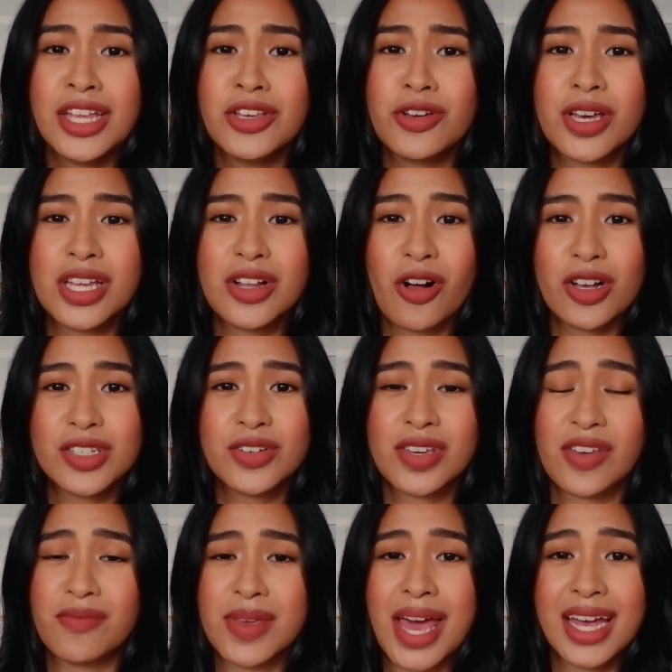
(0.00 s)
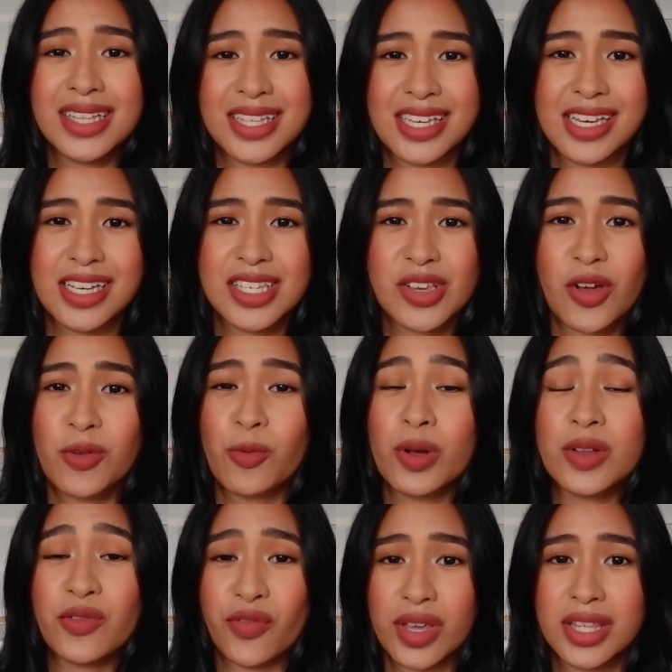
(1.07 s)
And you can also give me ideas on
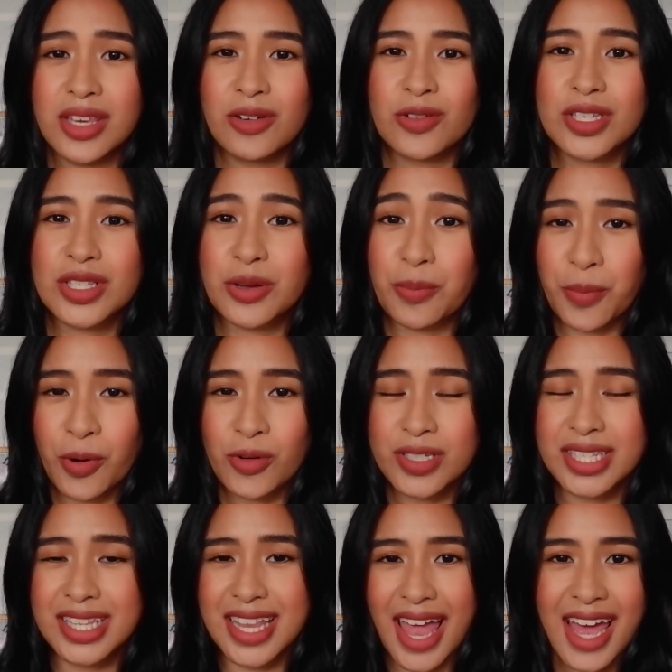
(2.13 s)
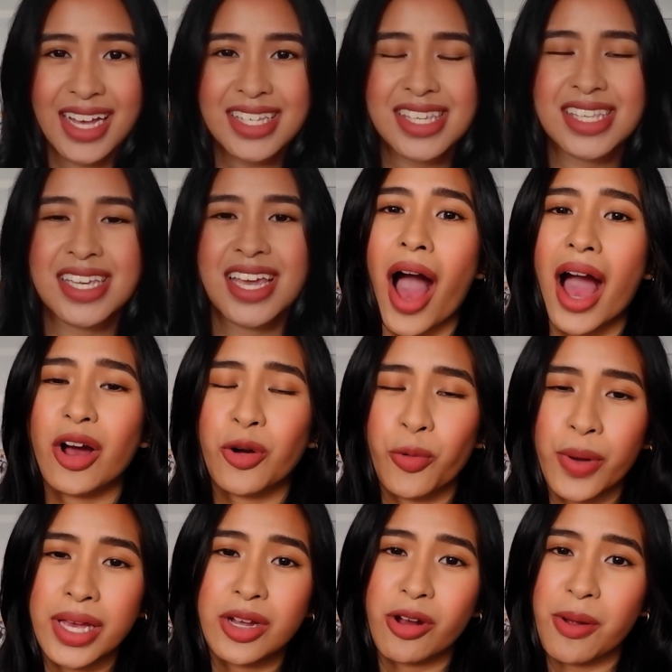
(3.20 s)
what videos to post next. A
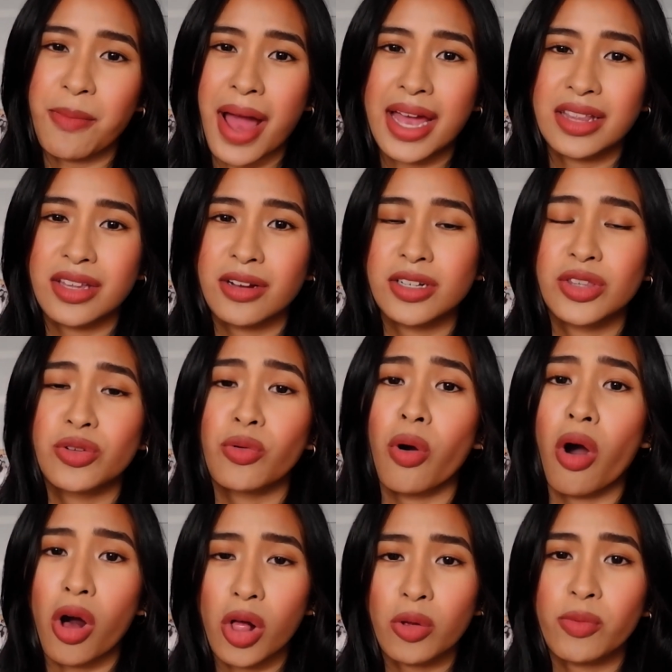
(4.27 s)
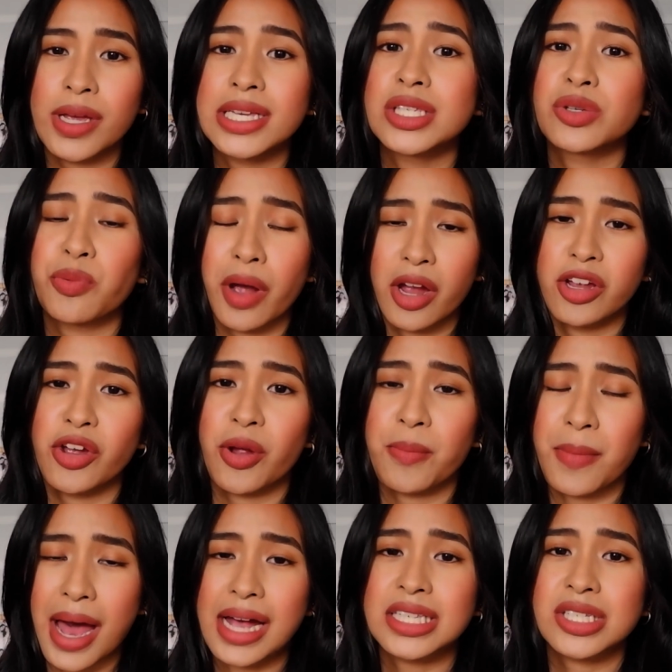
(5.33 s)
quick reminder to always wear your
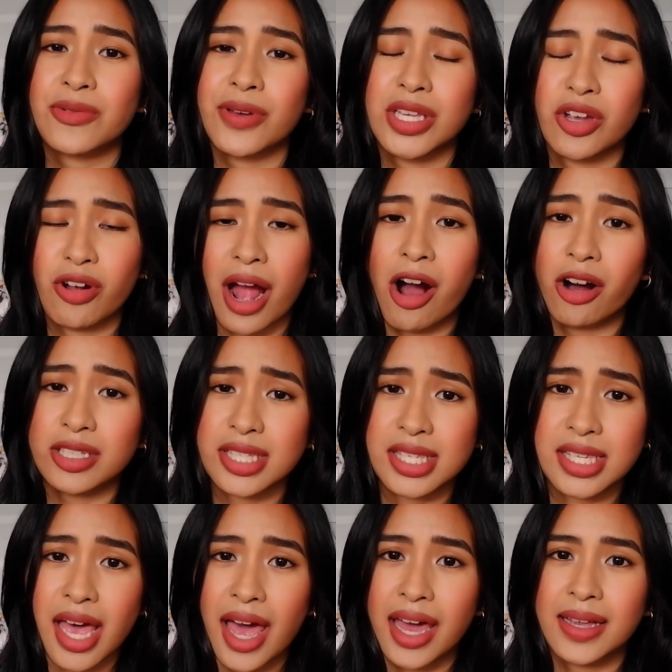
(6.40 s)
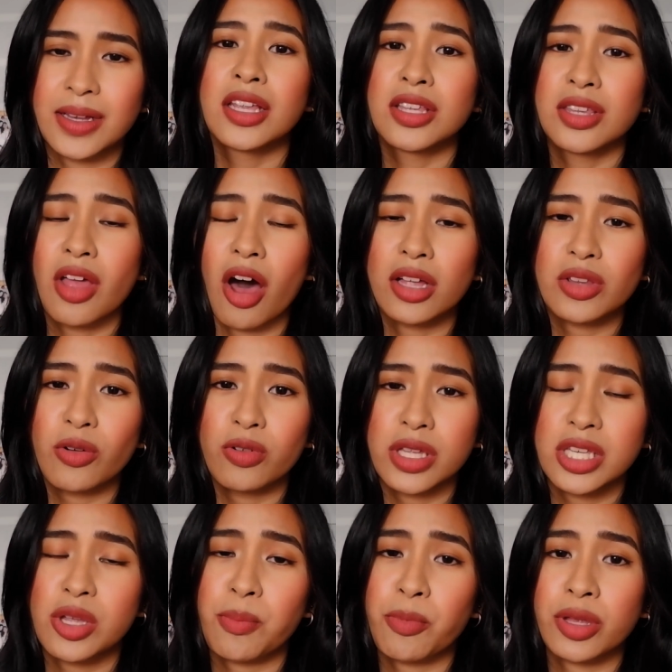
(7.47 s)
mask when you're outside, not
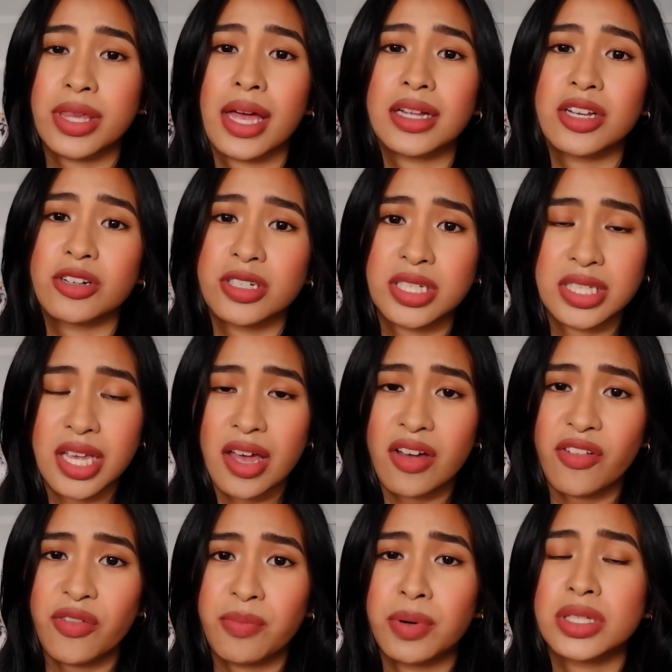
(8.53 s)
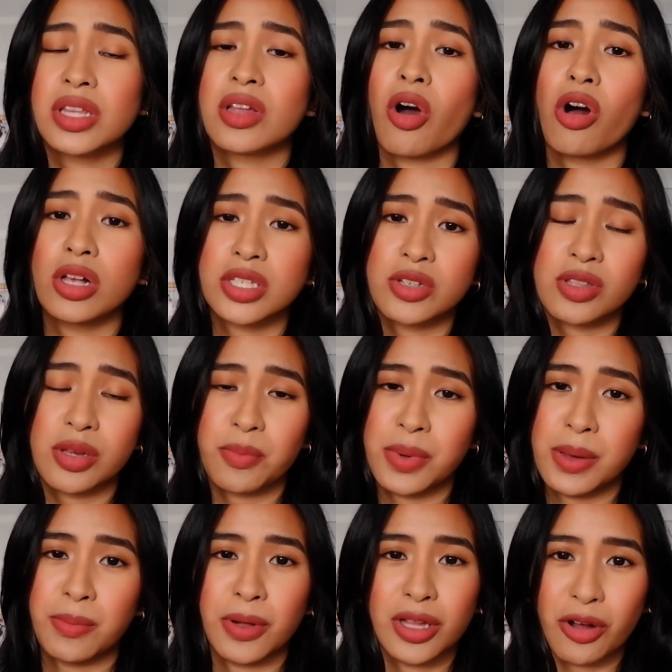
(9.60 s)
only to protect yourself, but also the
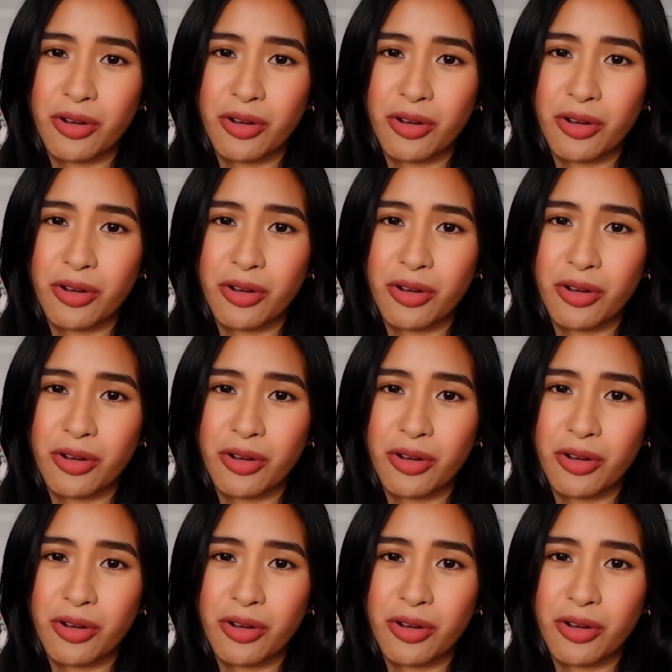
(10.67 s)
people